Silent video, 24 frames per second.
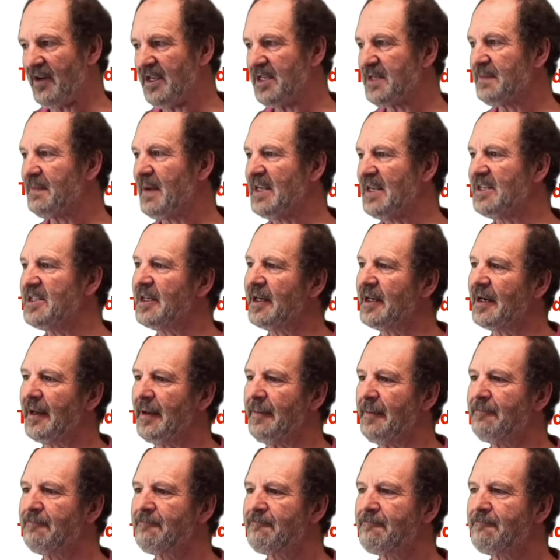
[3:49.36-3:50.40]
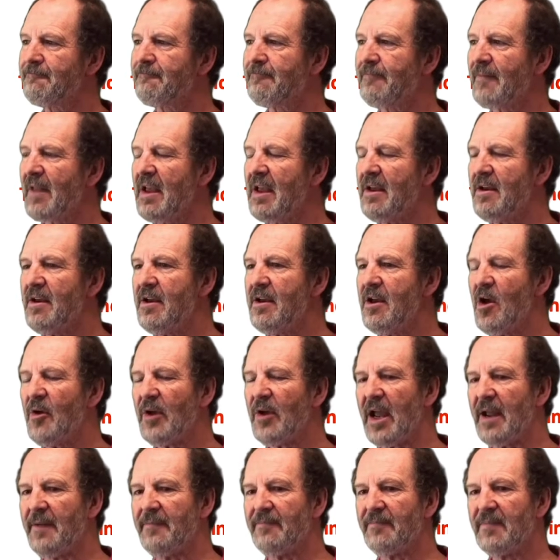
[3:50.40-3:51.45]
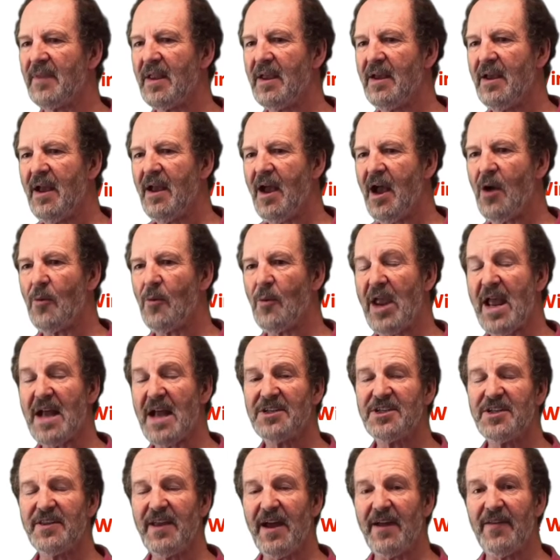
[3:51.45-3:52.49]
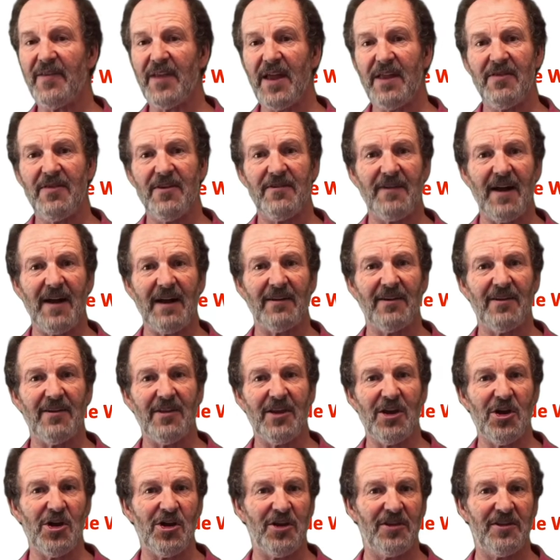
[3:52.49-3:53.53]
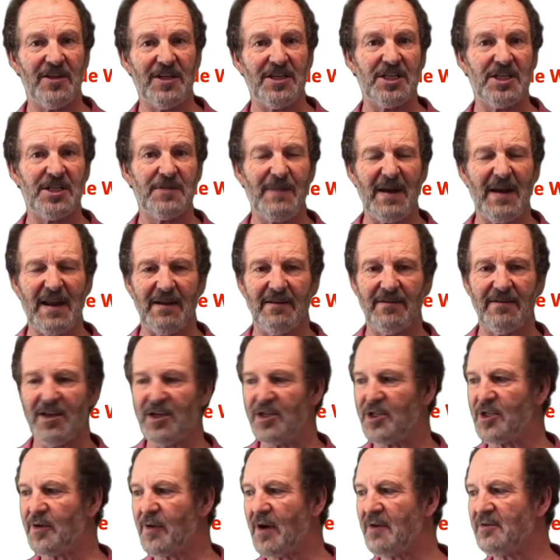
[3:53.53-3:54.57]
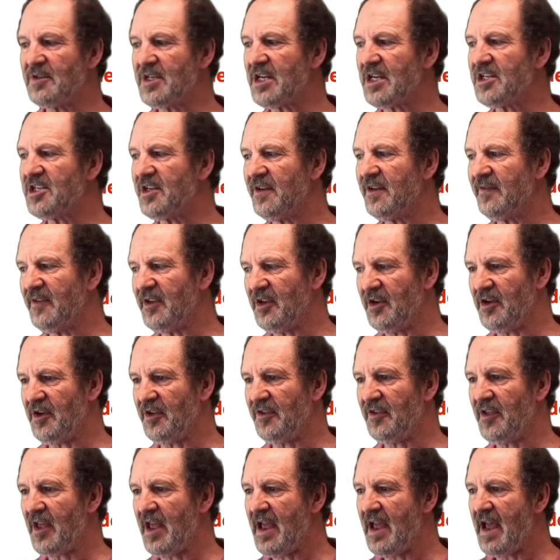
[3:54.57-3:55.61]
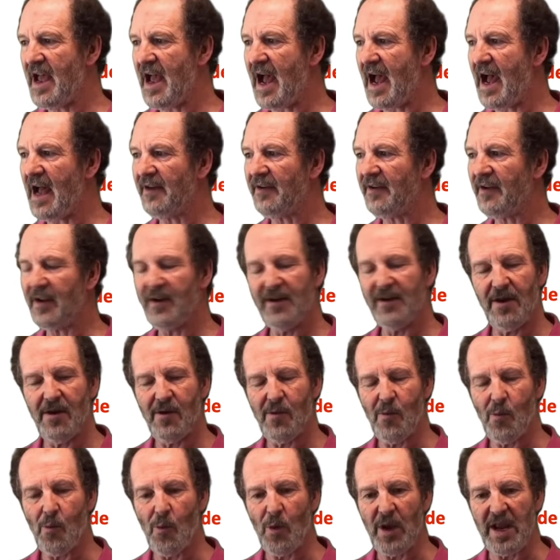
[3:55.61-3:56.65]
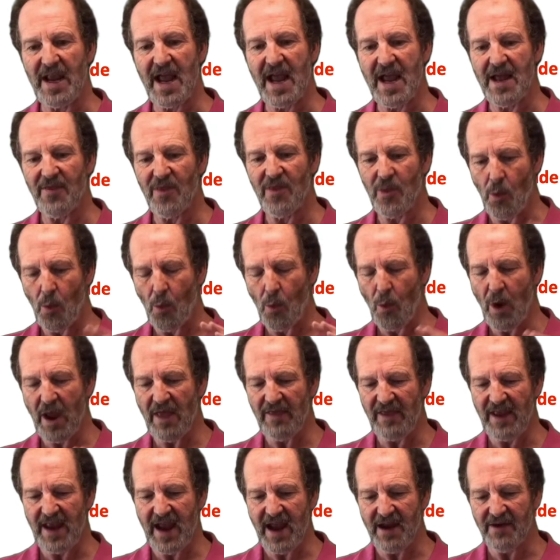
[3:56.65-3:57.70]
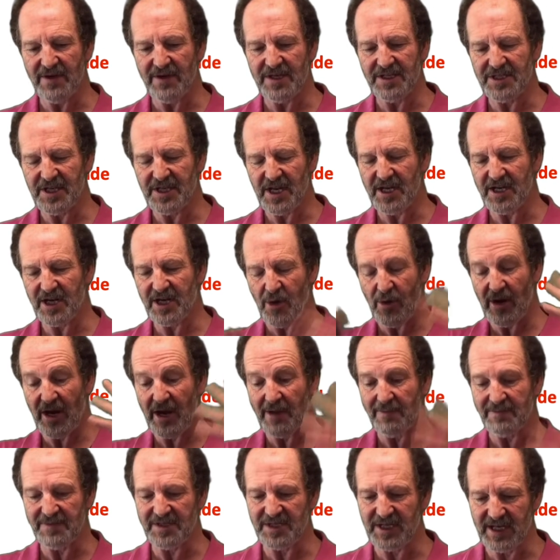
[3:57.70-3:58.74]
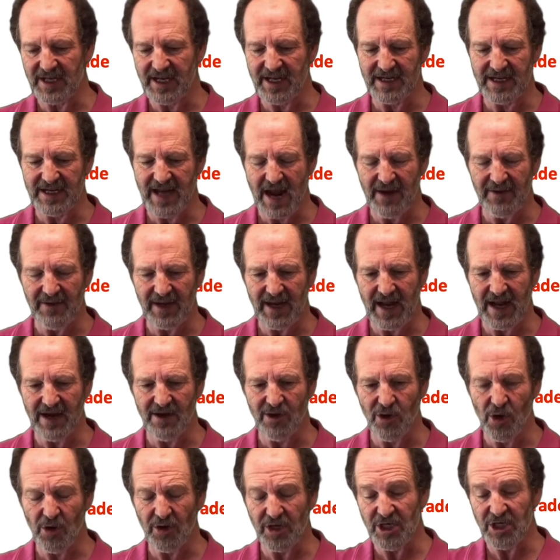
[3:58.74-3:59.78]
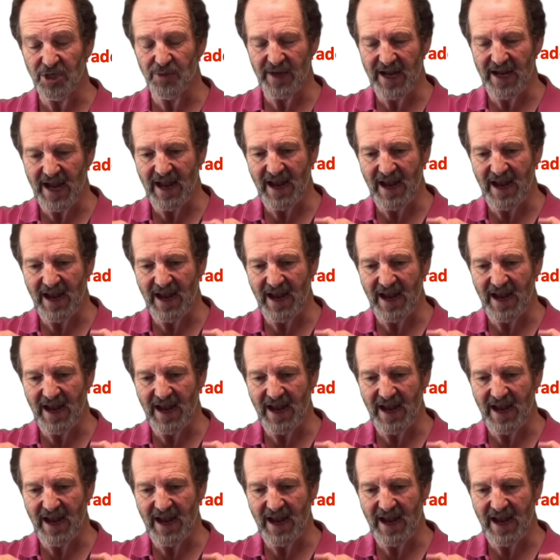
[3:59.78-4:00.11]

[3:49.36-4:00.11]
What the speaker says: basically. Okay, we add to that then the fact that the Earth is spinning. There's the rotation of the Earth, and we get where the air is going up and sinking down again. Not only do we get